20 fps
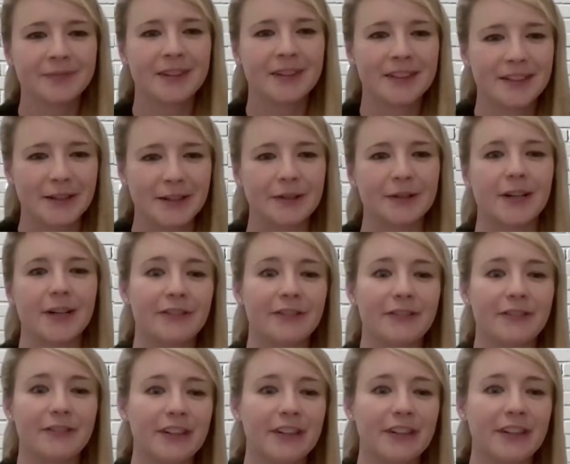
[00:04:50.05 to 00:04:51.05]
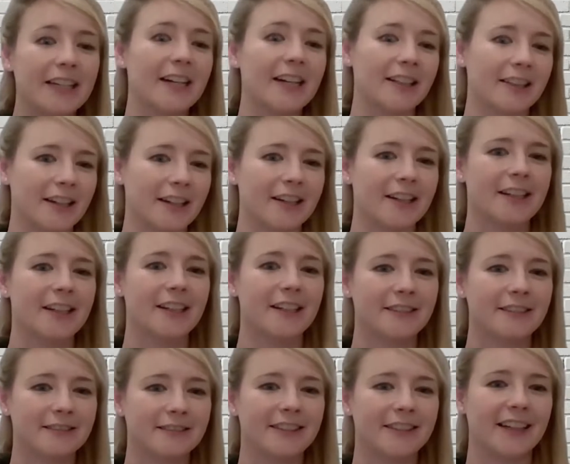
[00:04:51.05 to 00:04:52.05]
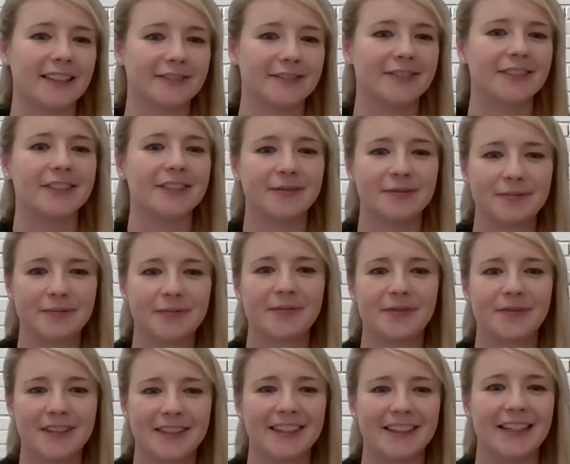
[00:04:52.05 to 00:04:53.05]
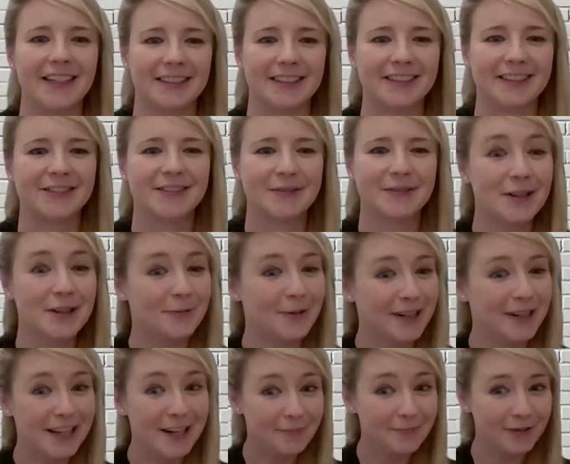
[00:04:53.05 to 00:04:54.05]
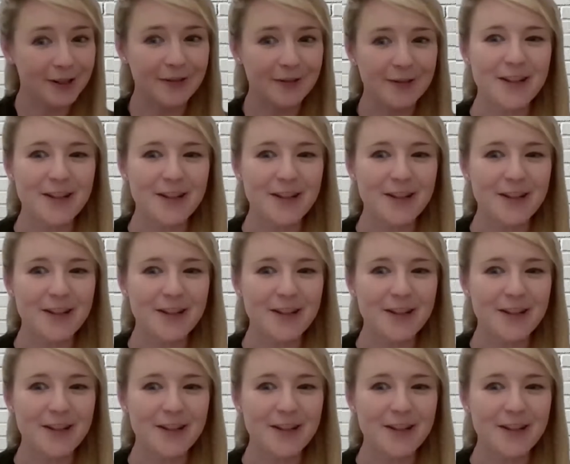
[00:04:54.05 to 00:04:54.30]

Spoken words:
So I really like that idea, and it's worked out pretty well.